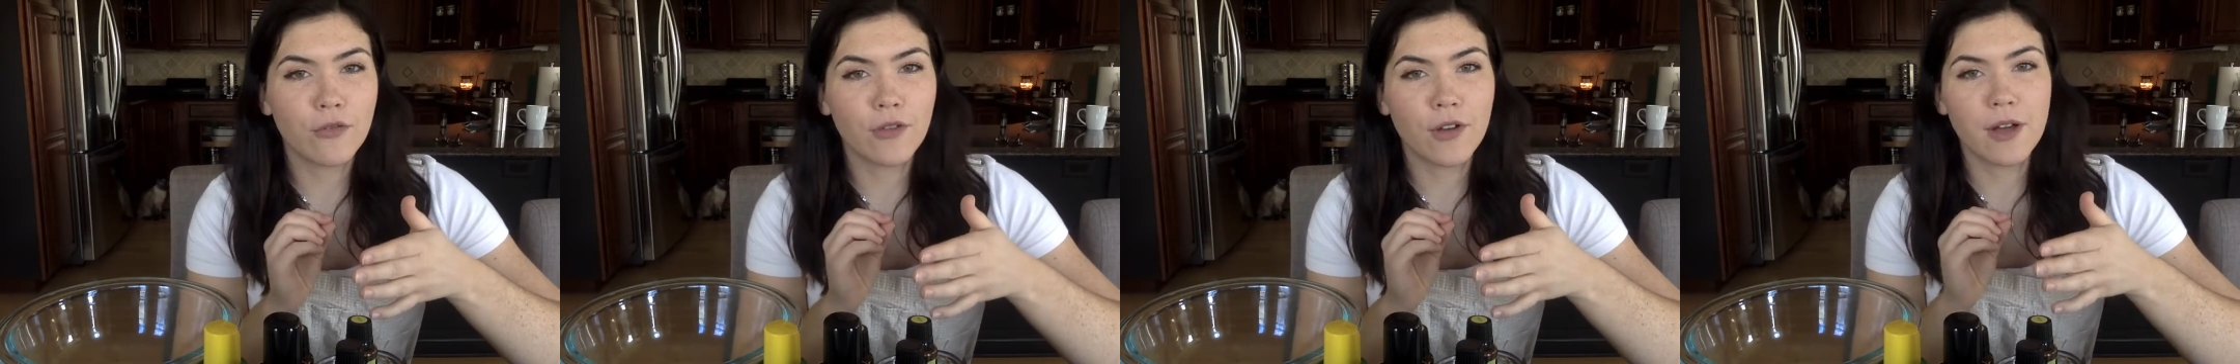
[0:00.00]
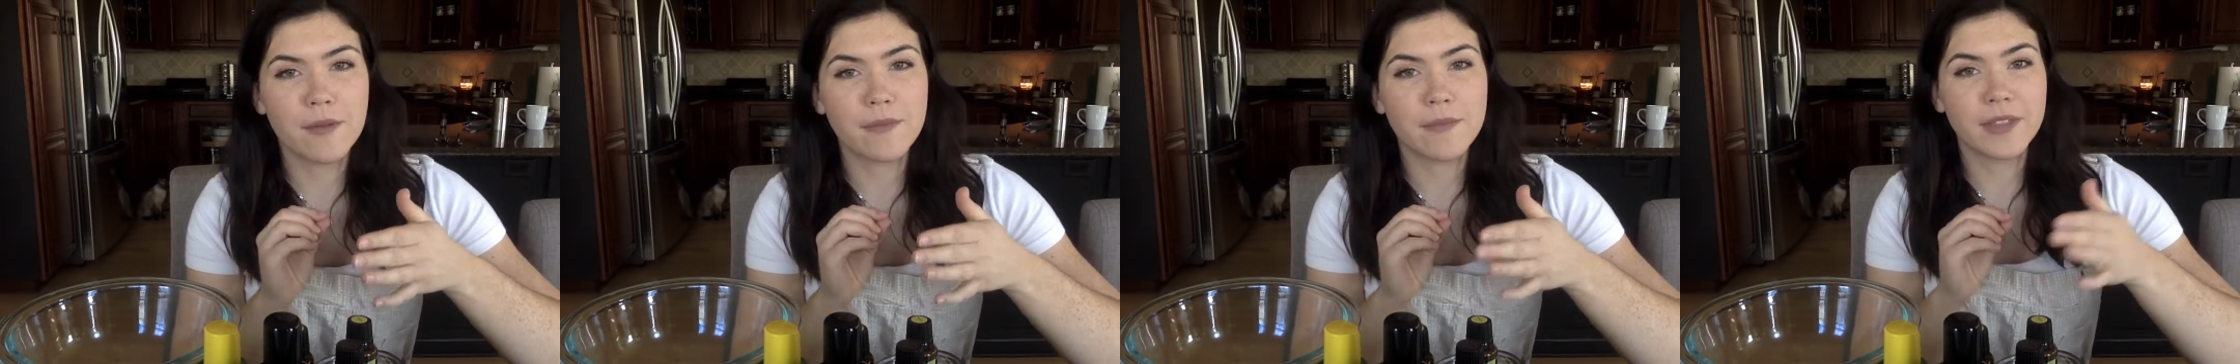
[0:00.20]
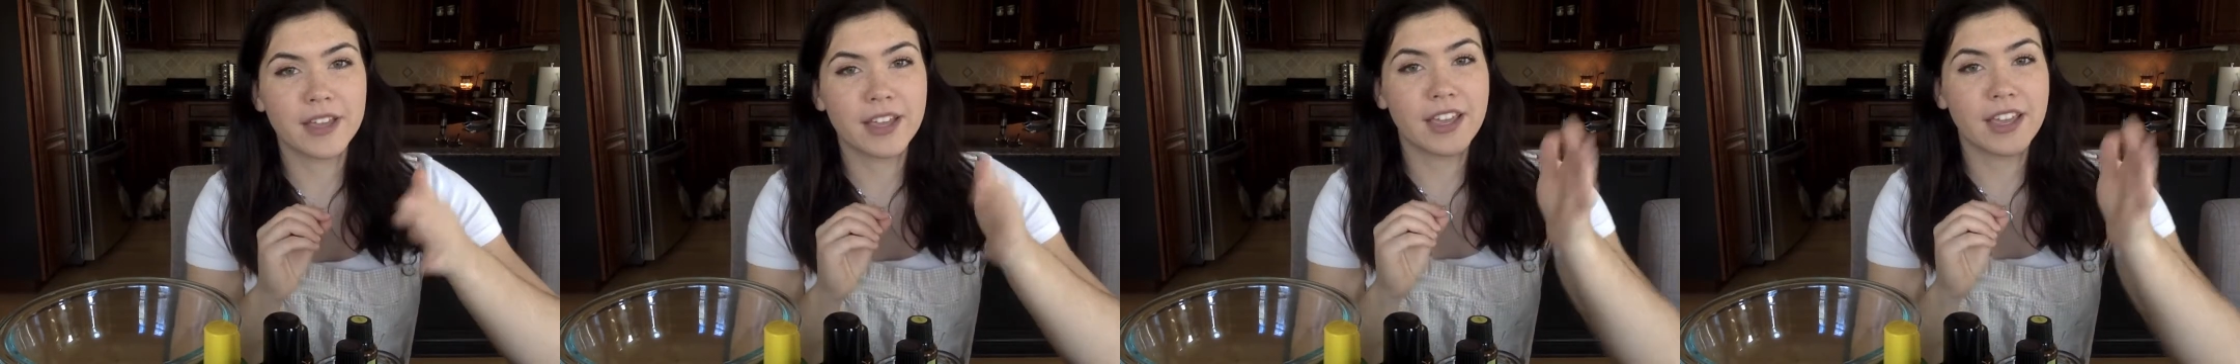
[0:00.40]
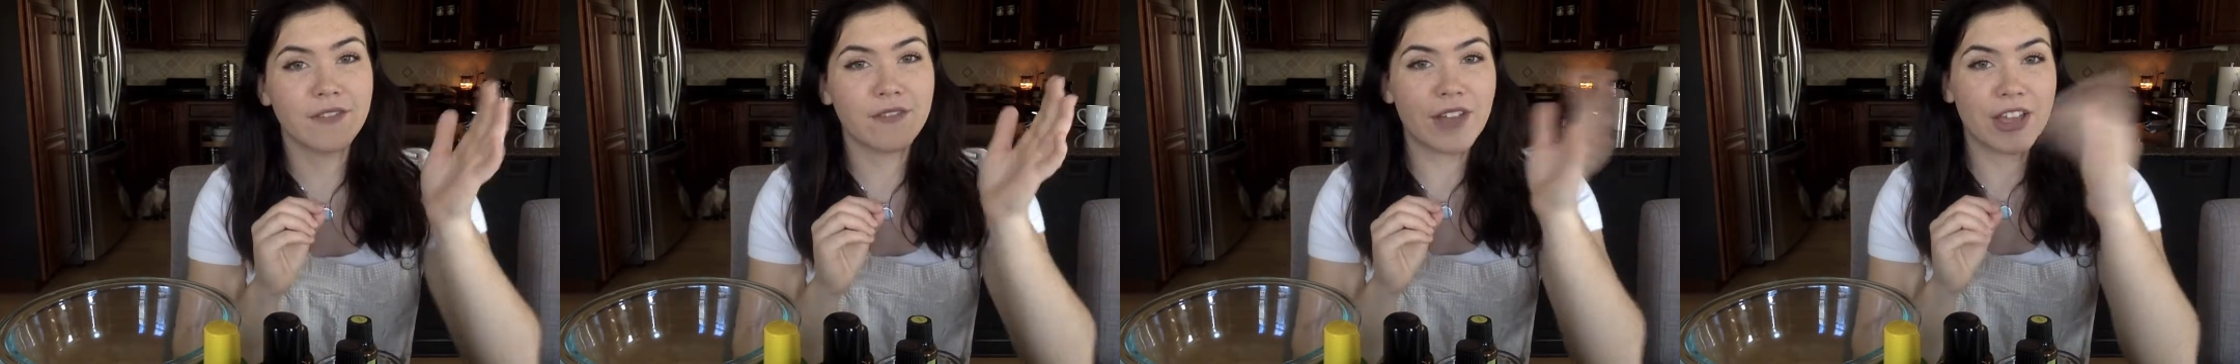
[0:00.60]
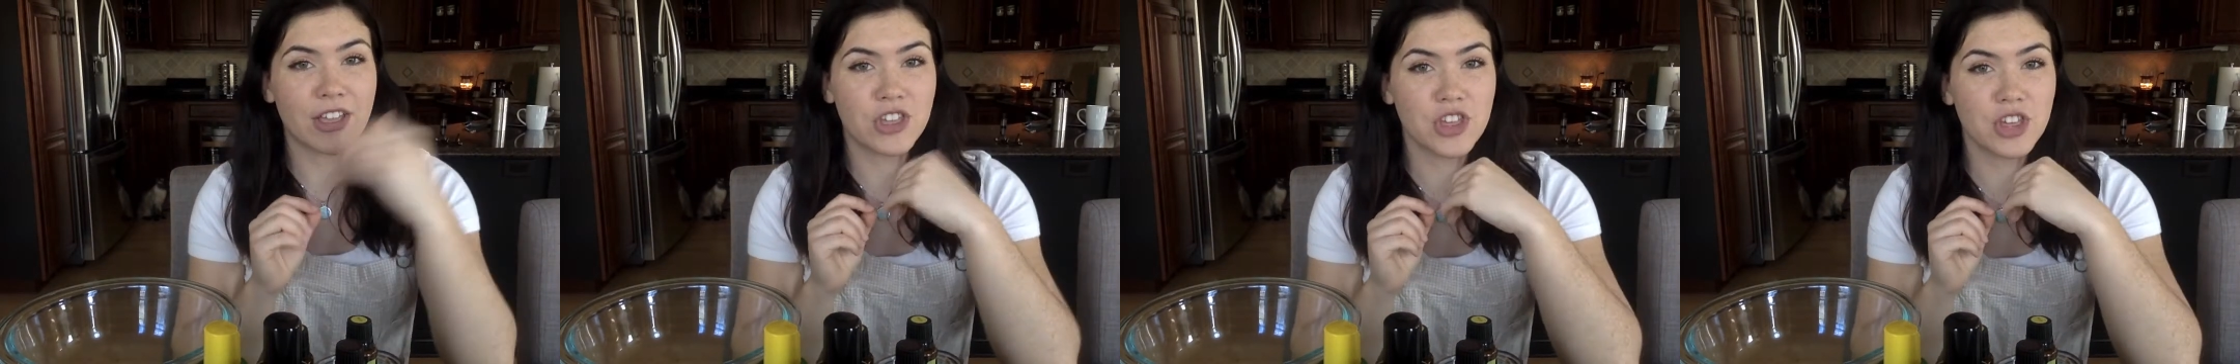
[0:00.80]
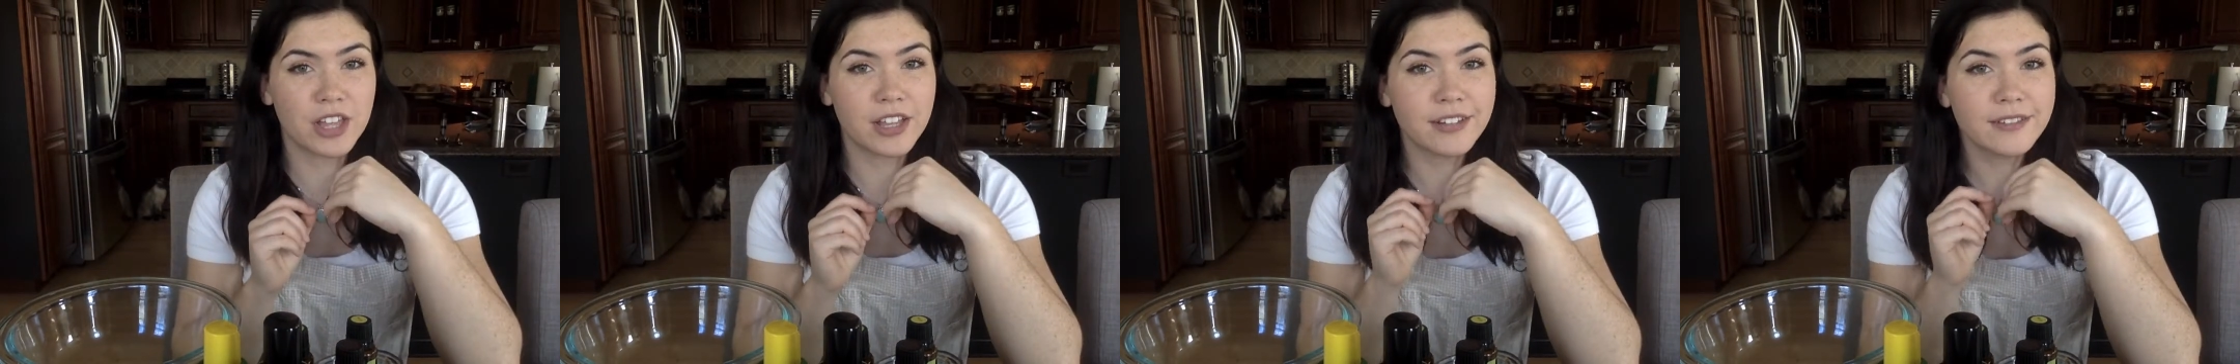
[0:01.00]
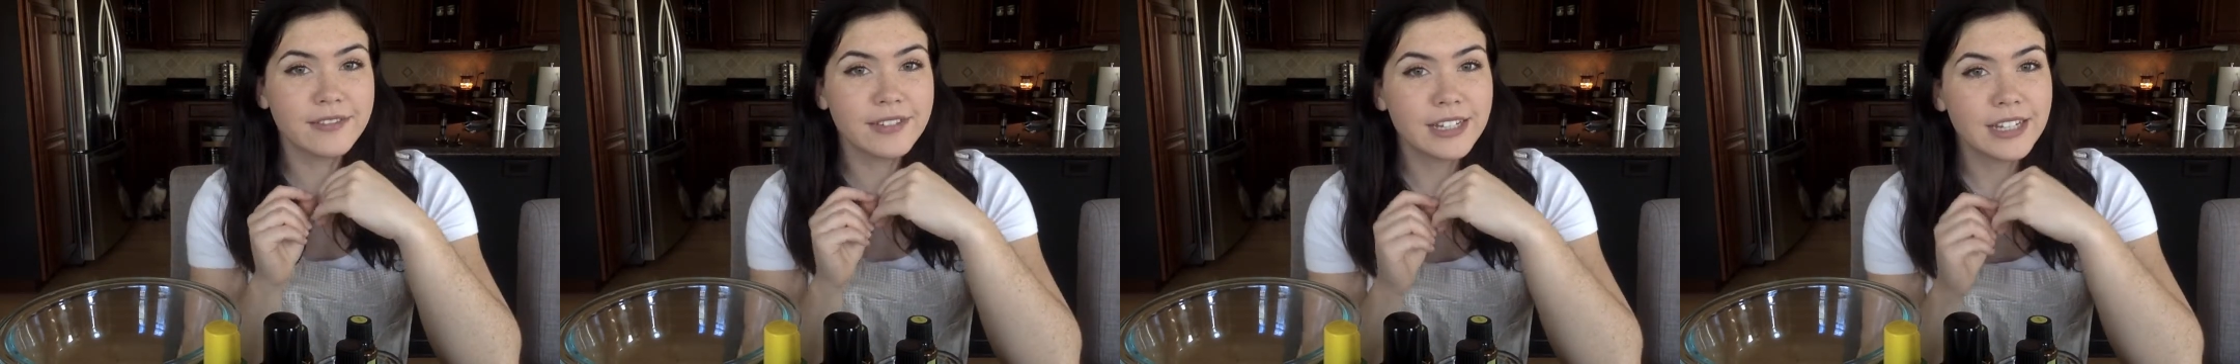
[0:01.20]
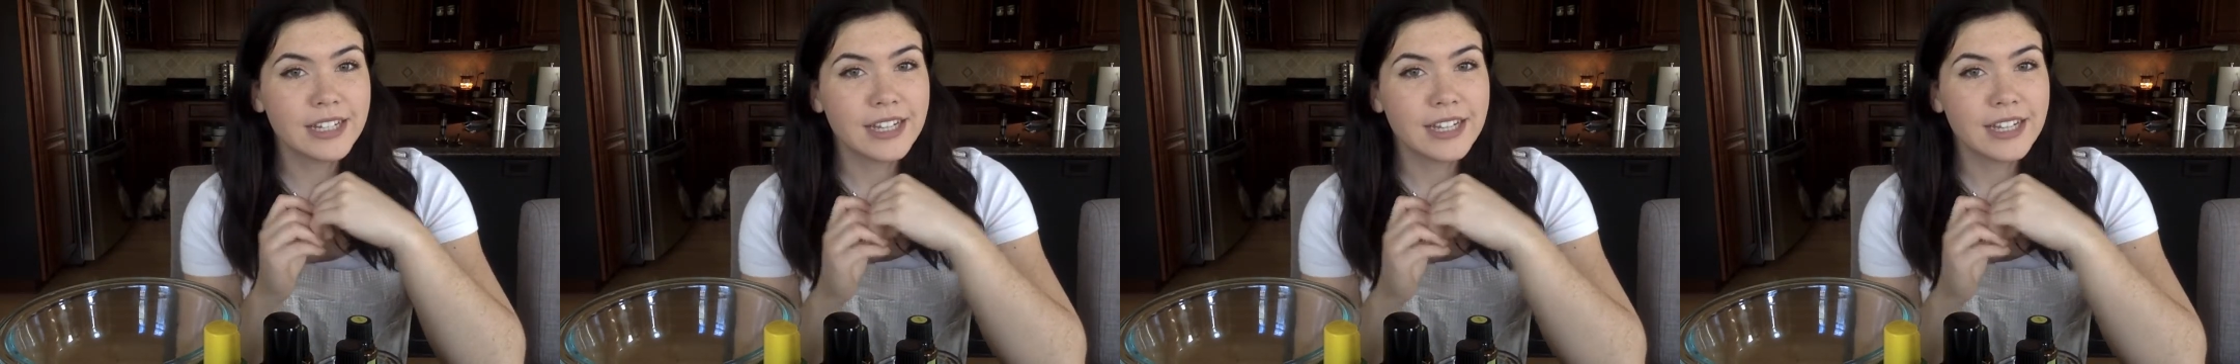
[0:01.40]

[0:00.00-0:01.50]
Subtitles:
from the convention.